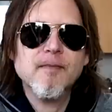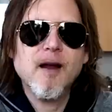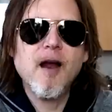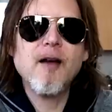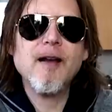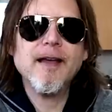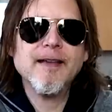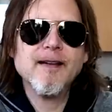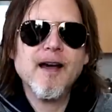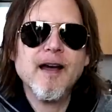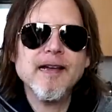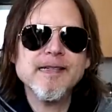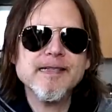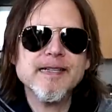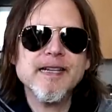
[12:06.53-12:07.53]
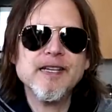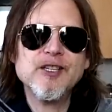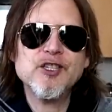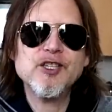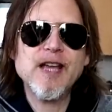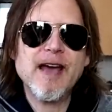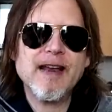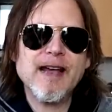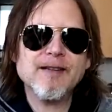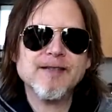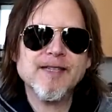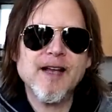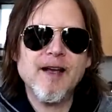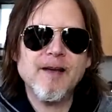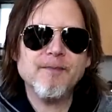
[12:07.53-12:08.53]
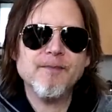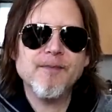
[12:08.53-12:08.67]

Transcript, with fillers: All right, guys, it's shout out time.